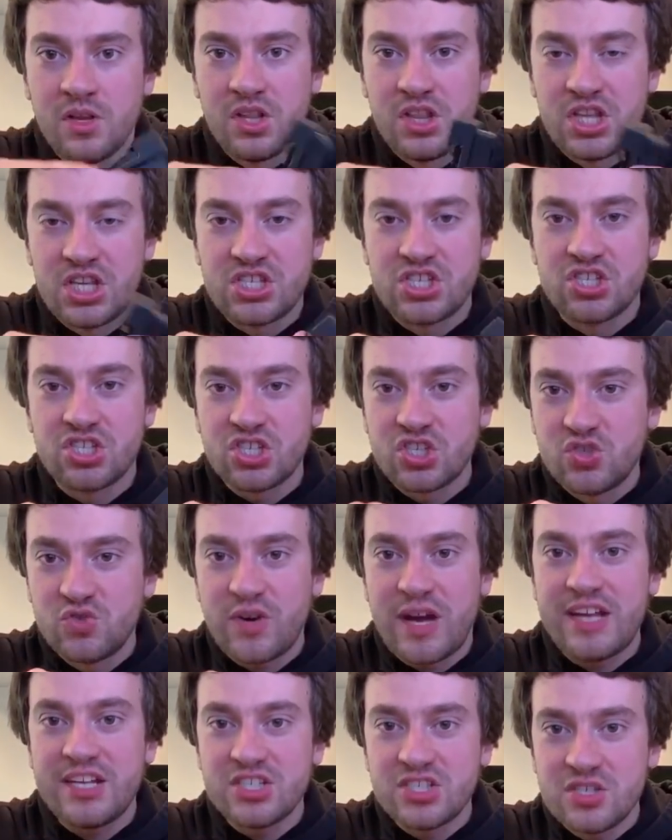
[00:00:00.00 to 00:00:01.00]
this is a
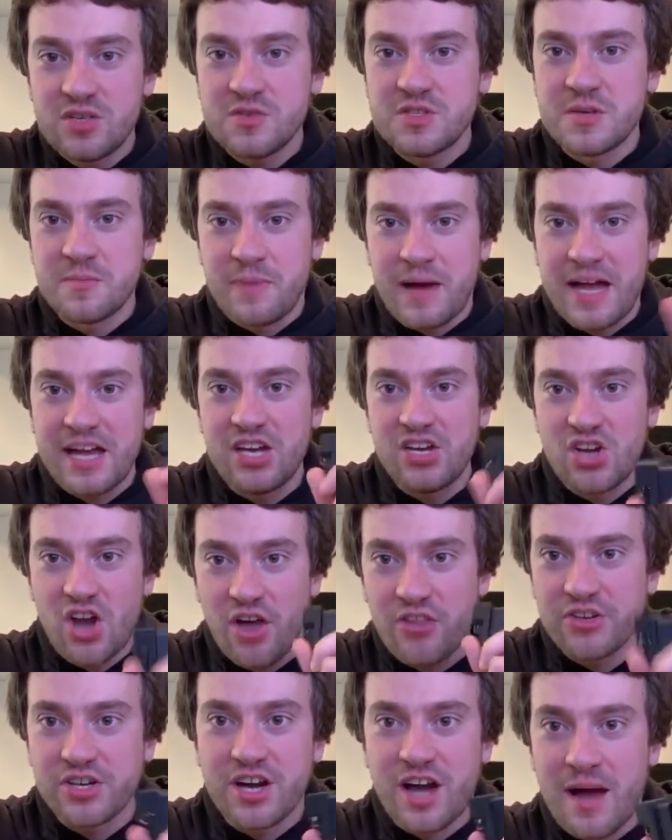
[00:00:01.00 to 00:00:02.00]
great excuse to buy
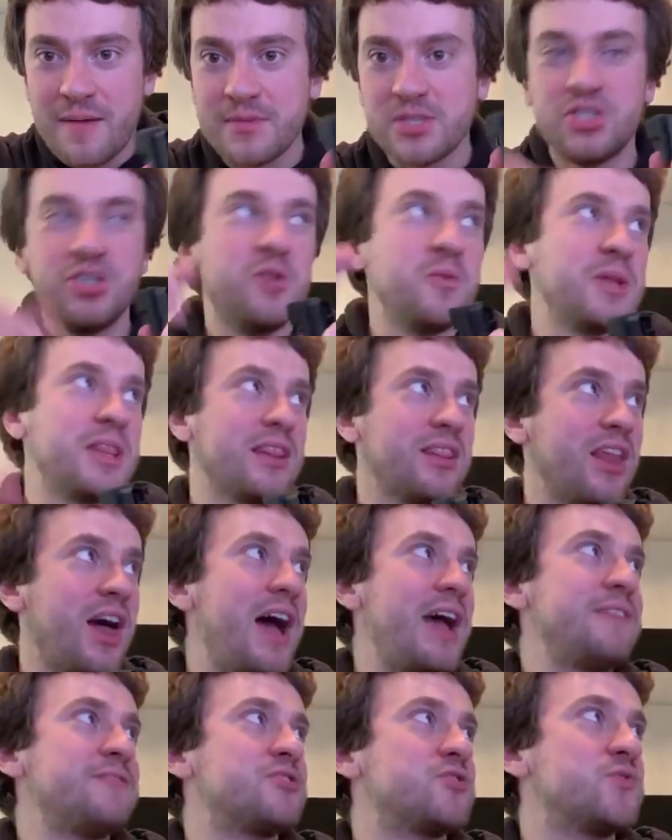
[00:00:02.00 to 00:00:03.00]
another comma 2 with
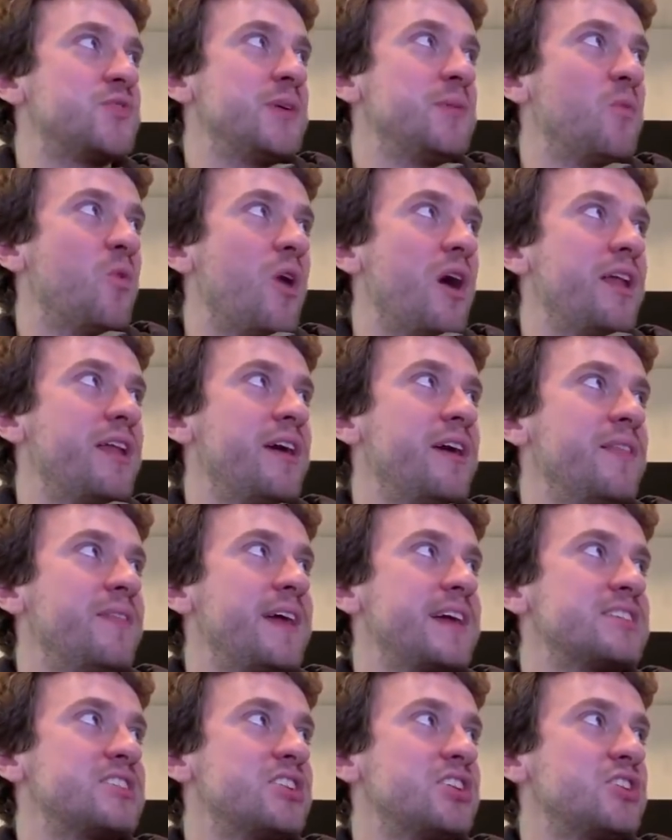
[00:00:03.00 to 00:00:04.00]
live stream 1.
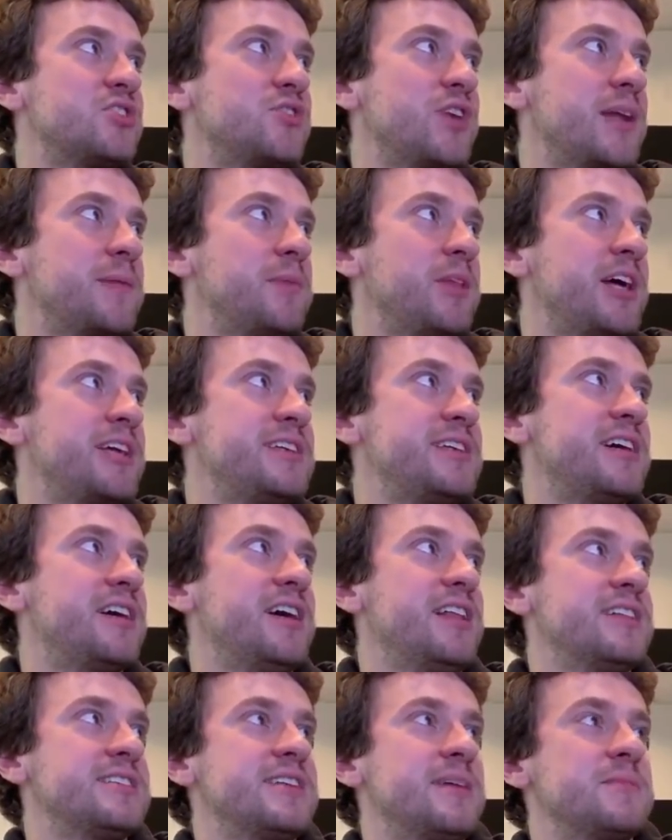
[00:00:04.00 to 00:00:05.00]
That's an incredible idea.
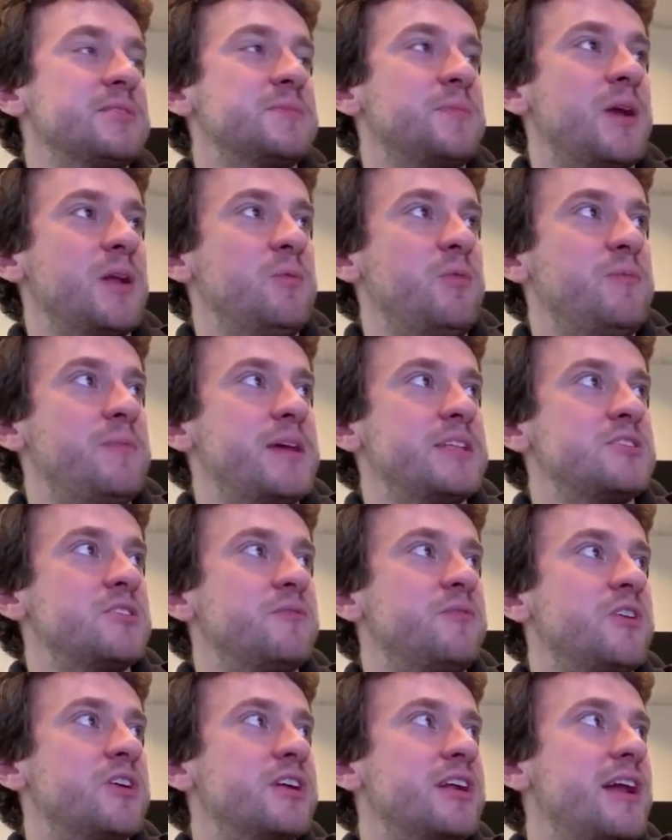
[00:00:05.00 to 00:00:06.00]
Let's see how much money we've made
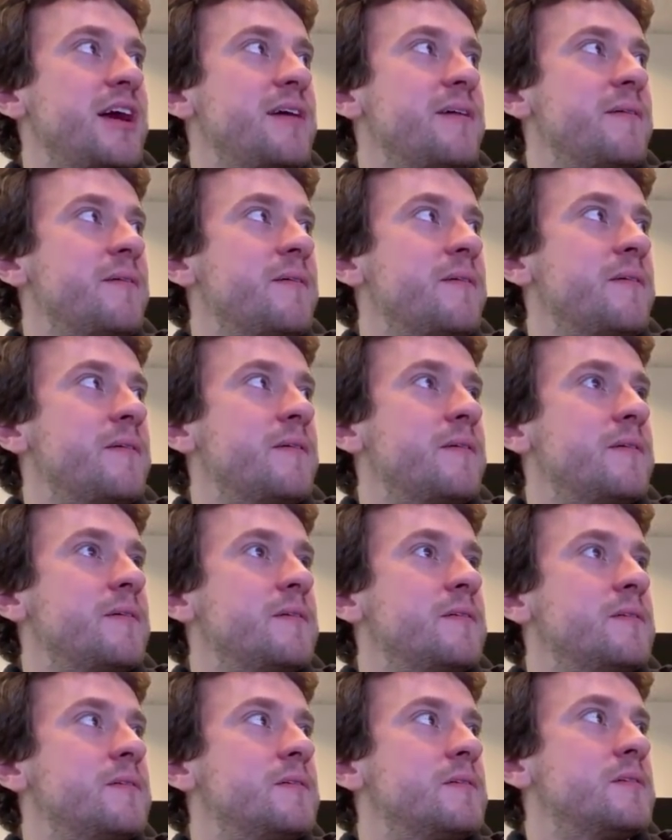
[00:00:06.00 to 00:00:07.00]
so far today.
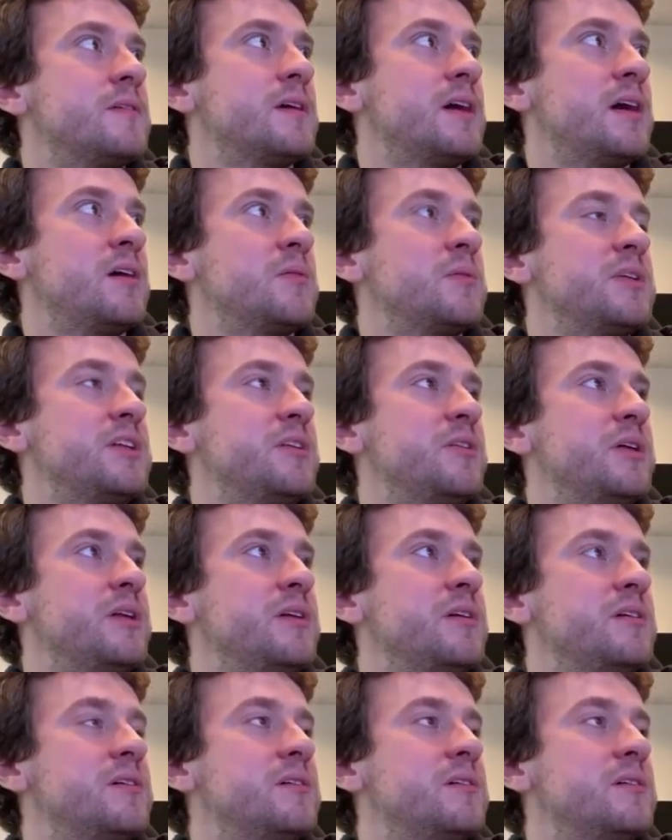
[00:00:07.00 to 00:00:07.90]
How are we doing?